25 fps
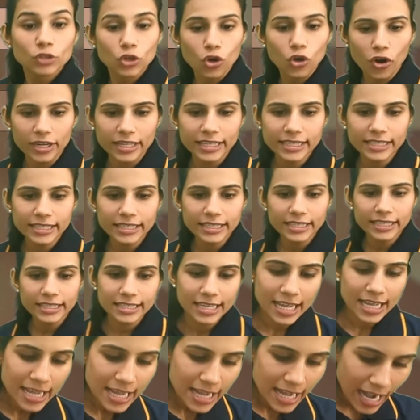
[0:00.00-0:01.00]
Got it?
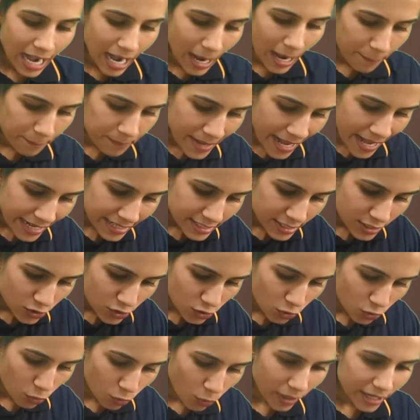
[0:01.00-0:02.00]
Up
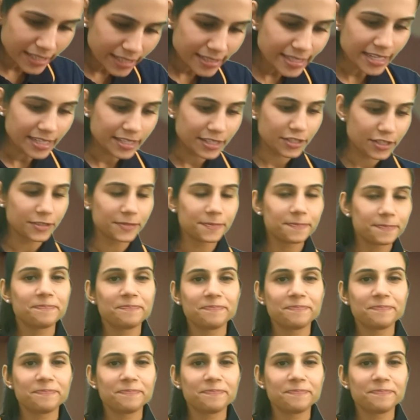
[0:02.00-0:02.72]
next, what is it?